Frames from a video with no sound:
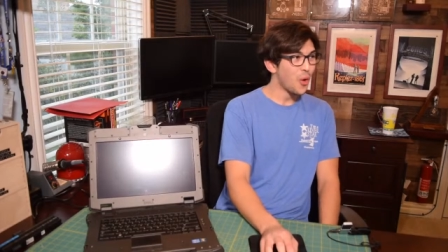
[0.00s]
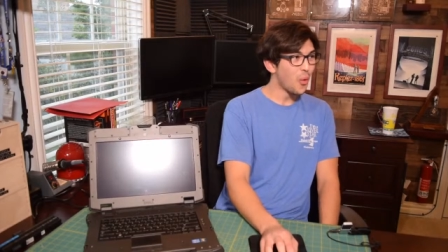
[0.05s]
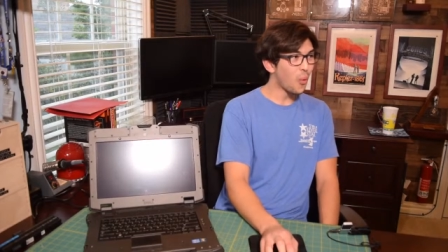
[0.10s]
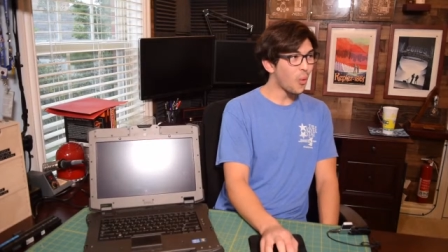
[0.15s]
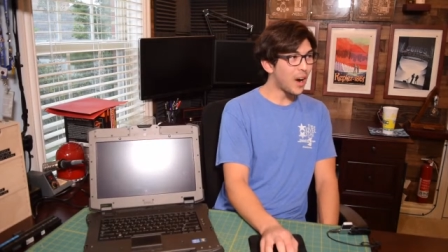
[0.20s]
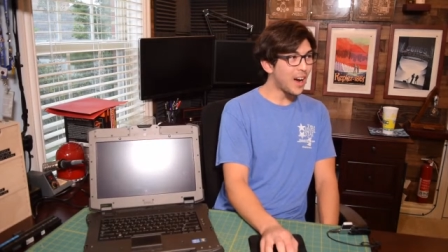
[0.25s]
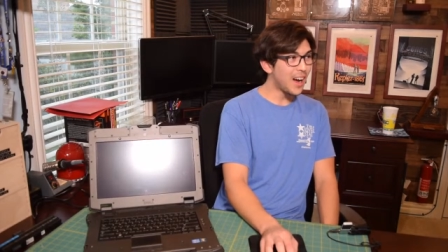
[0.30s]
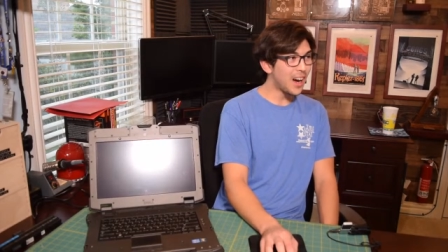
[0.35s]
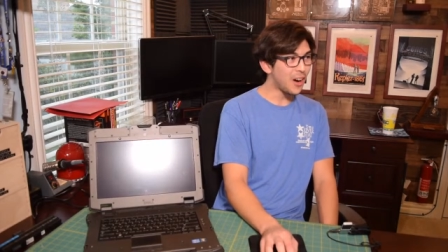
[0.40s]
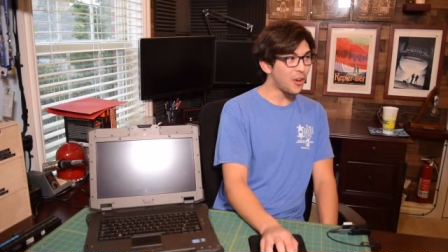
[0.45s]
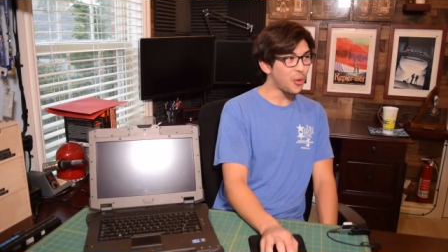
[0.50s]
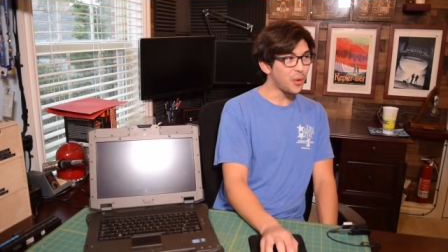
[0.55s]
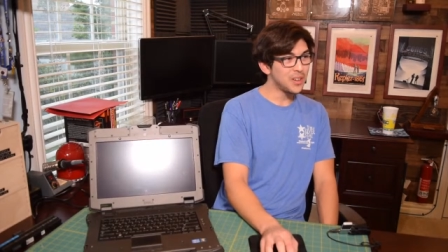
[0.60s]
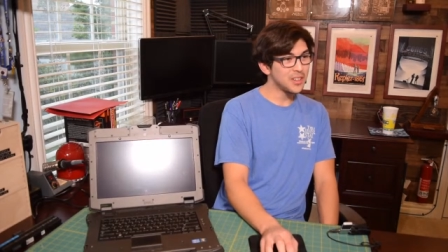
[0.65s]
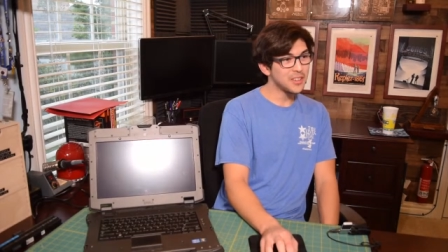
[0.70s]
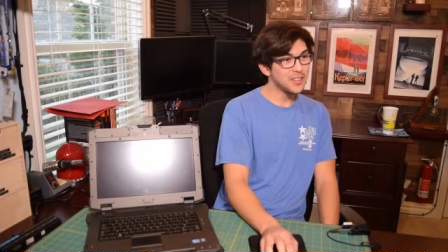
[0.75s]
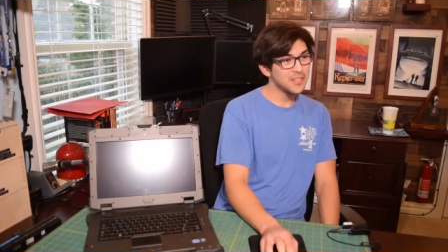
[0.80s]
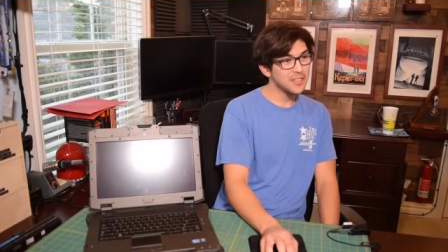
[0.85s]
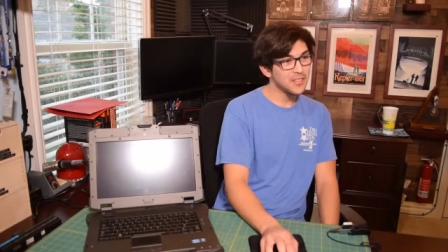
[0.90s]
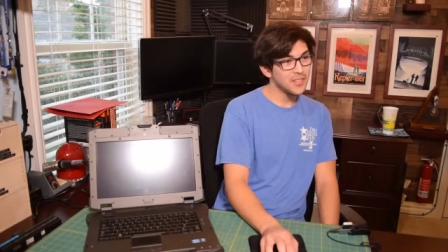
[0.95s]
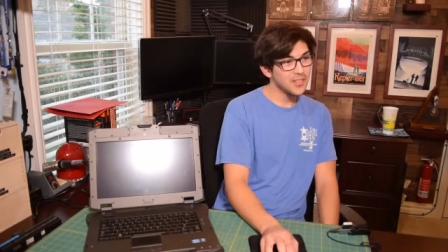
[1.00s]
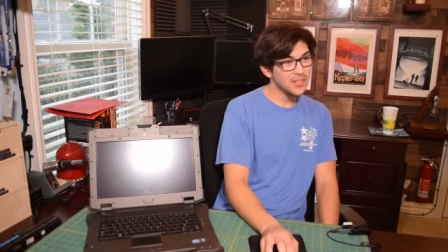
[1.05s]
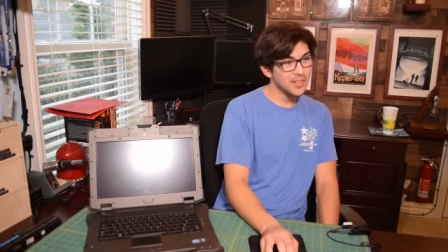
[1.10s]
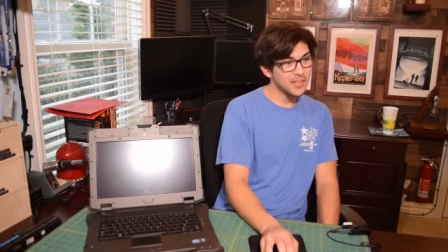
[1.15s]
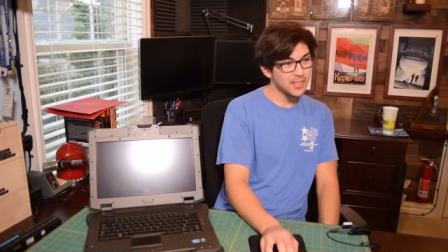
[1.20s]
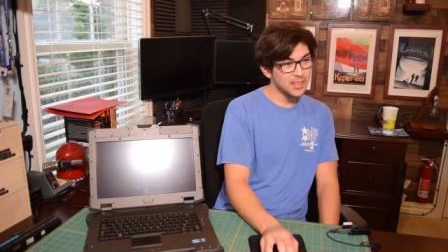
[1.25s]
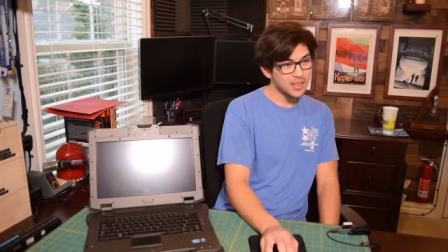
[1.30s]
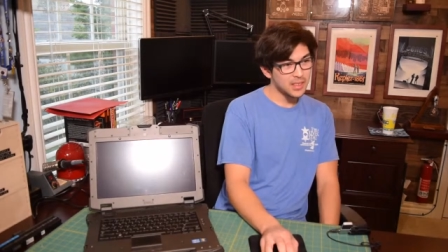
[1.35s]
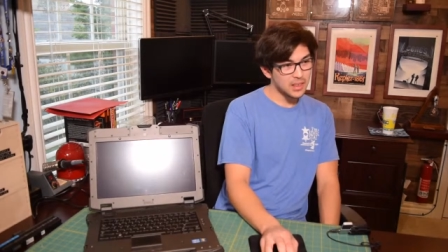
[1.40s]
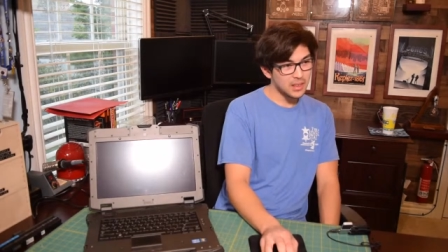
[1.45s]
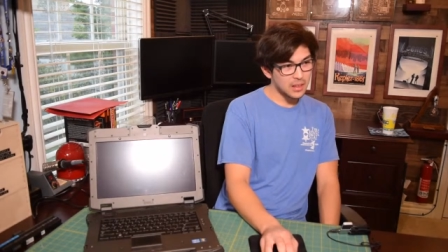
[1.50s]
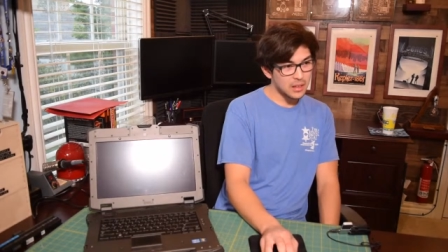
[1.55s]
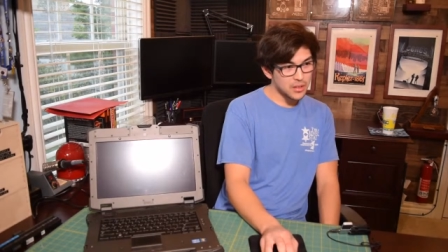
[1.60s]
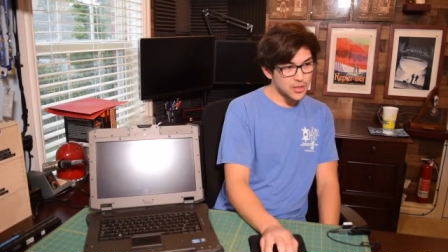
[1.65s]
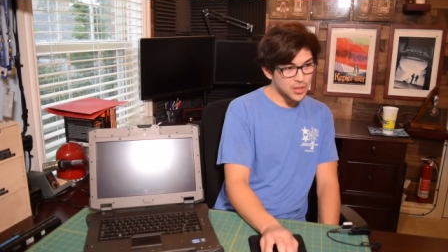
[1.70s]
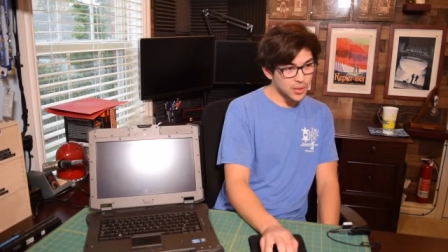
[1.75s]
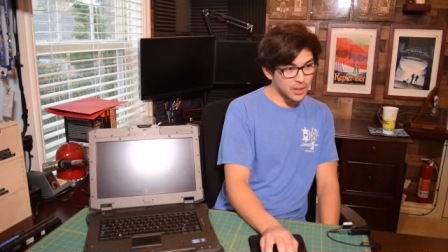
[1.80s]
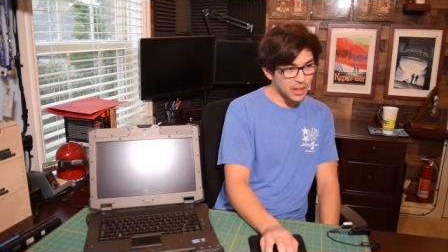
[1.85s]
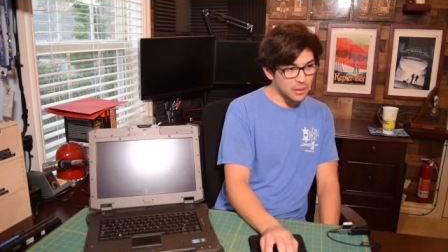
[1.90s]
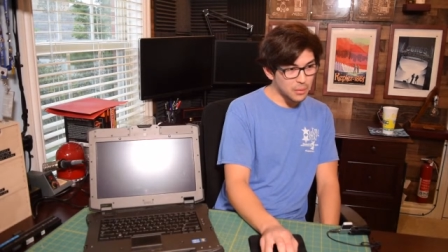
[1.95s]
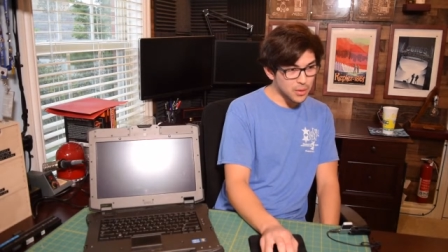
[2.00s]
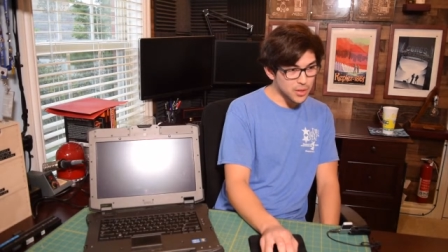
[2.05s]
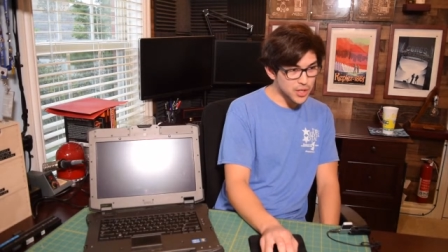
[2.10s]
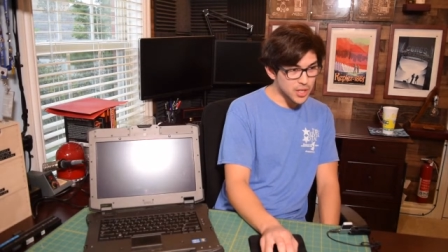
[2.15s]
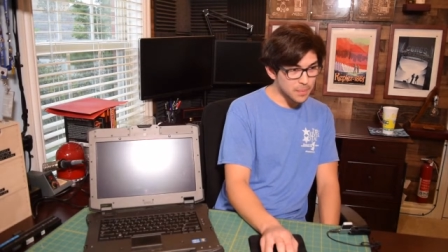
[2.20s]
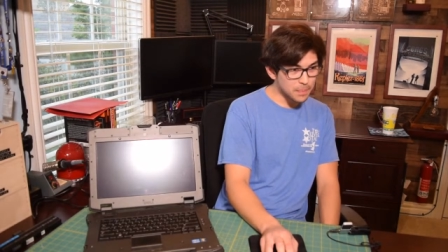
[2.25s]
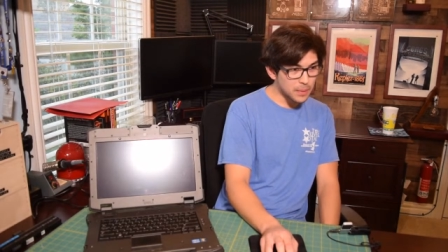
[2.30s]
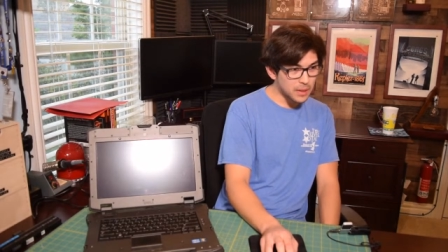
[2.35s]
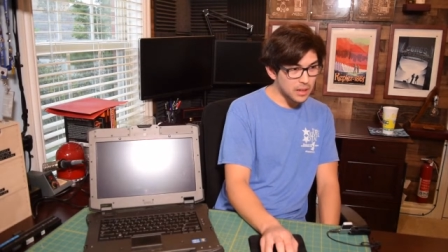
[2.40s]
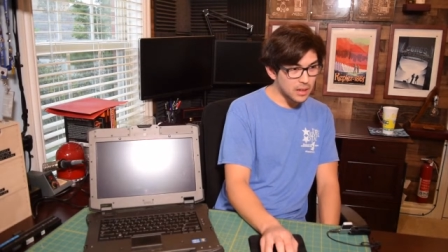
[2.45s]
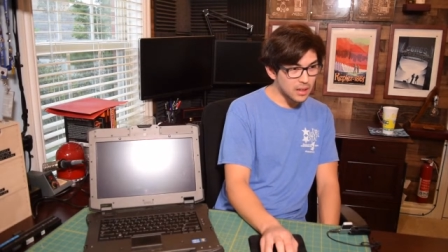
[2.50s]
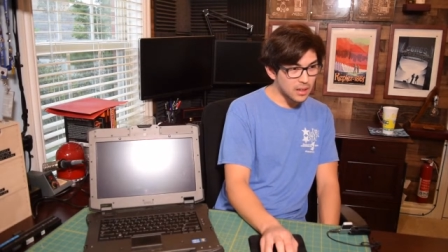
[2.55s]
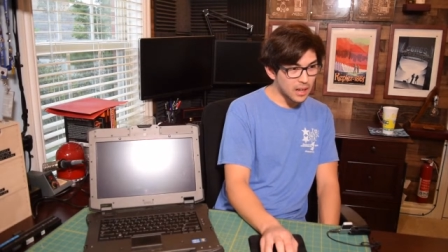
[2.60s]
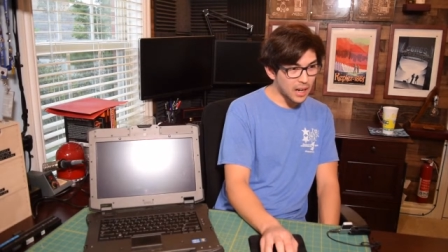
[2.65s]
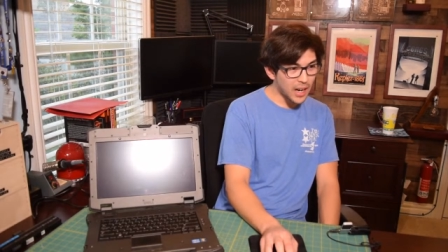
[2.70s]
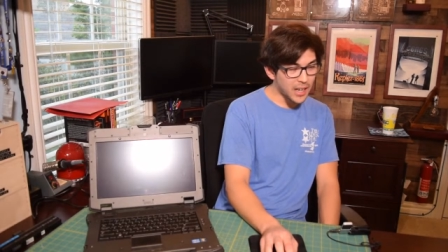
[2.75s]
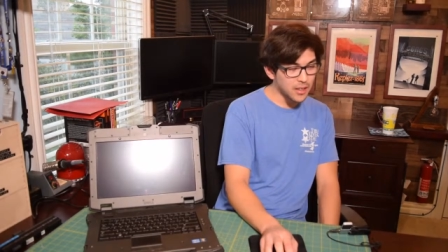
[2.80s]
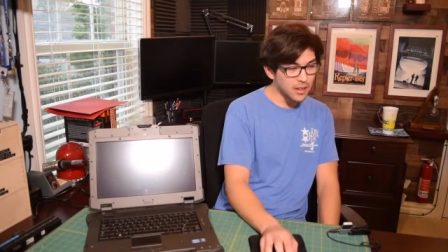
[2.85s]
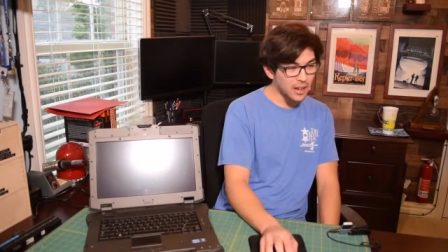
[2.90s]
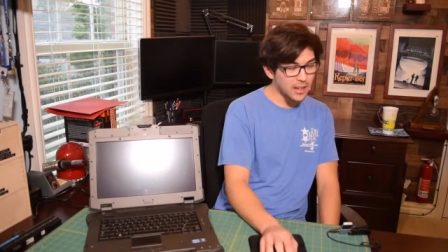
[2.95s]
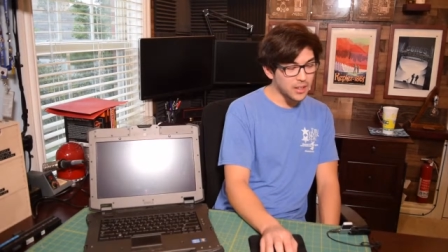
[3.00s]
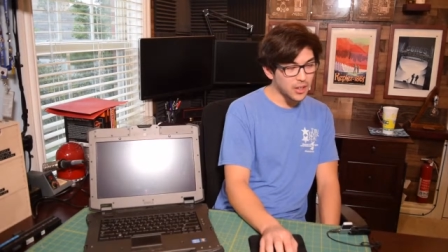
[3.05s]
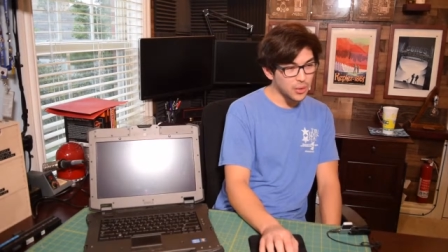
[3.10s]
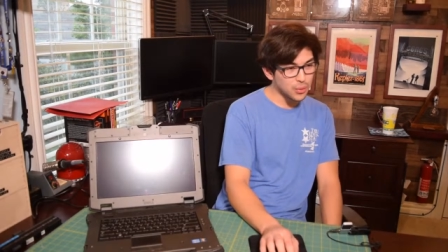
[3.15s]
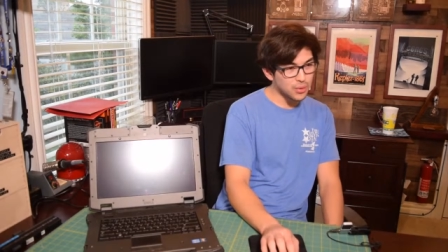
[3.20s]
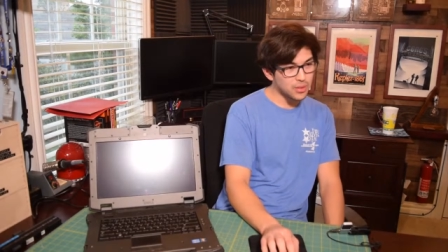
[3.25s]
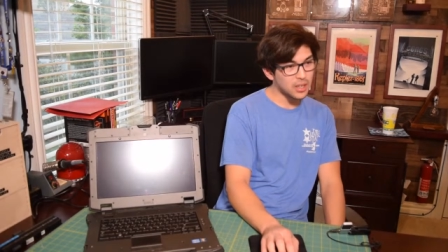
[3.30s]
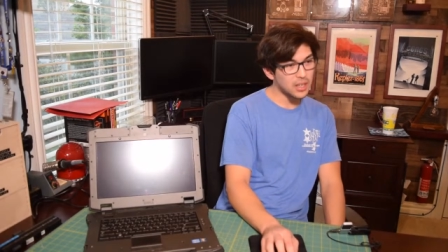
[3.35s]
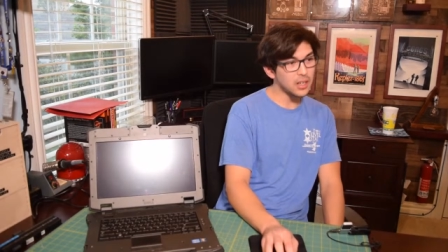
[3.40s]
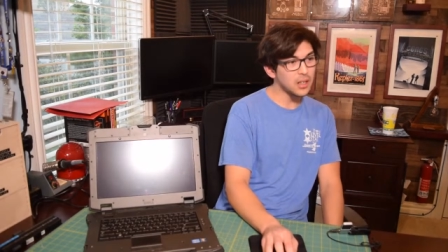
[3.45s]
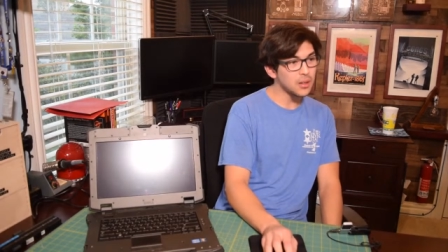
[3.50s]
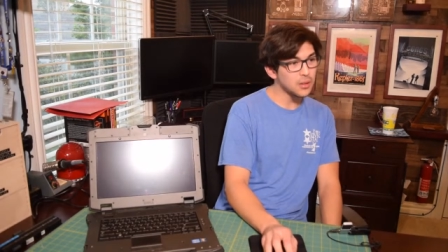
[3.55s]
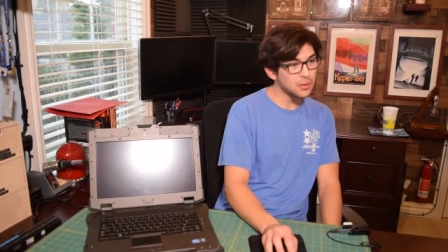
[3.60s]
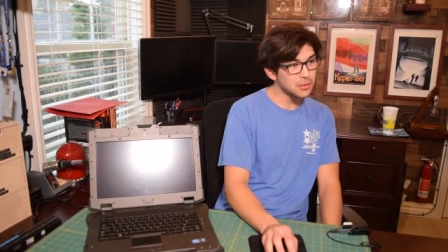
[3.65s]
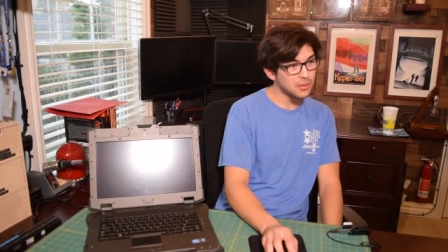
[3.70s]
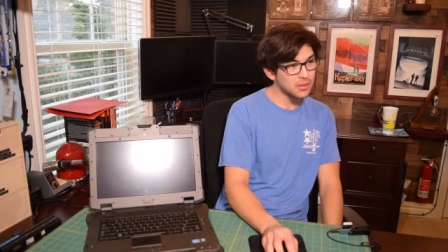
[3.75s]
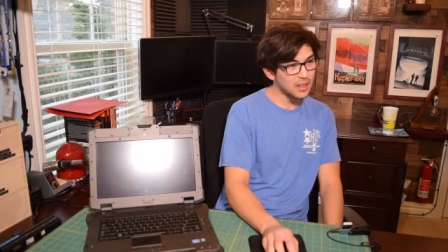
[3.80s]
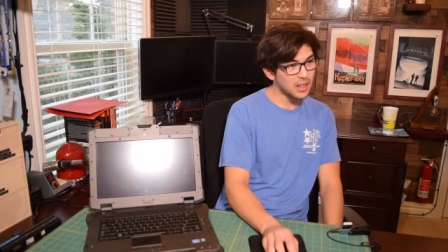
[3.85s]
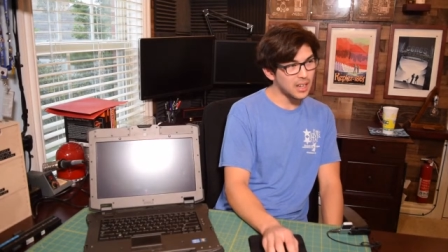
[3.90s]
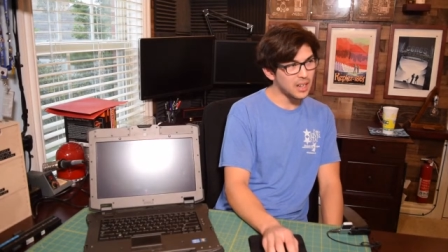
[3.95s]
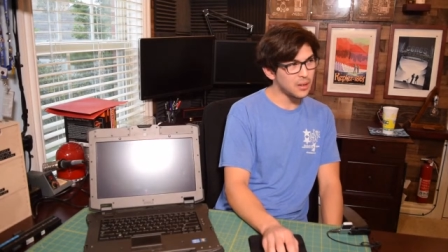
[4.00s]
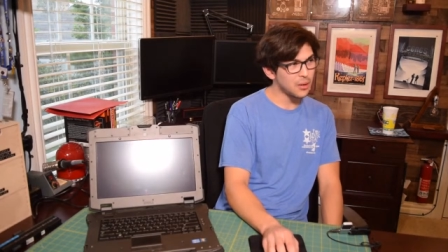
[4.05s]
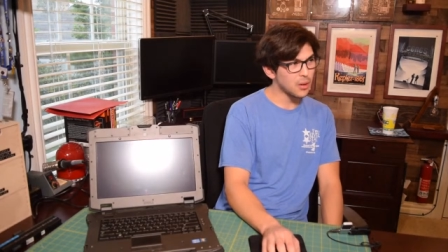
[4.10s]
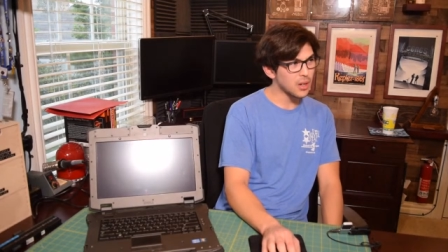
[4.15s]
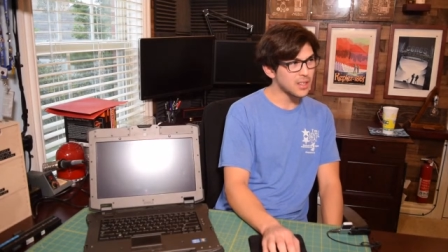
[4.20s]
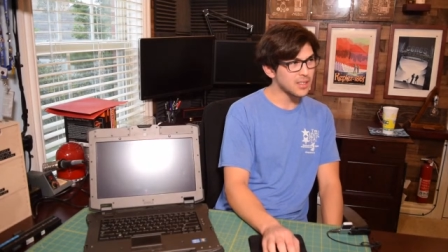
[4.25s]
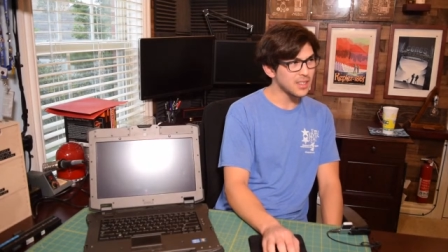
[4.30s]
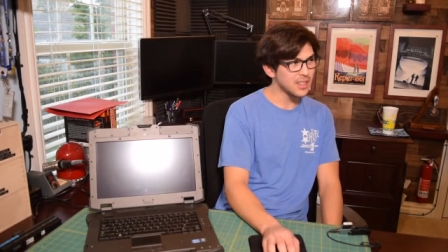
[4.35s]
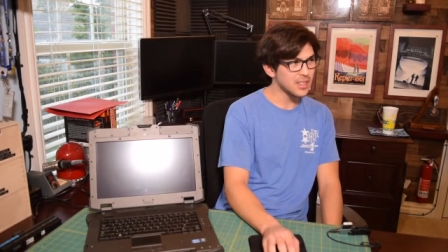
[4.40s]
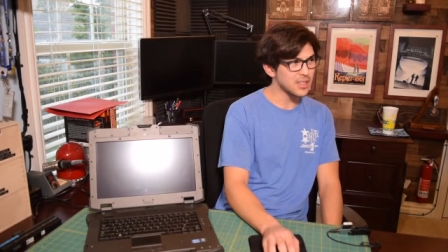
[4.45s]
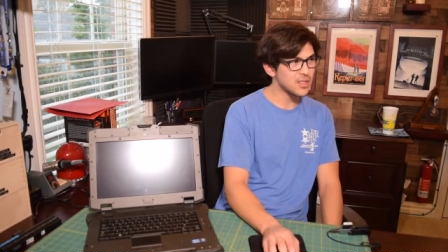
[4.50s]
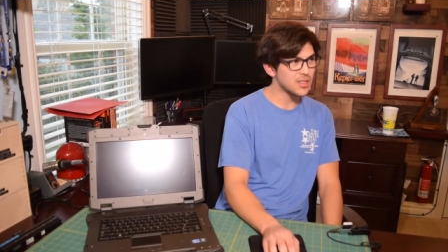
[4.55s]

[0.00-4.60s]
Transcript: wow. So they were shipping I know, I know Dell or I think it's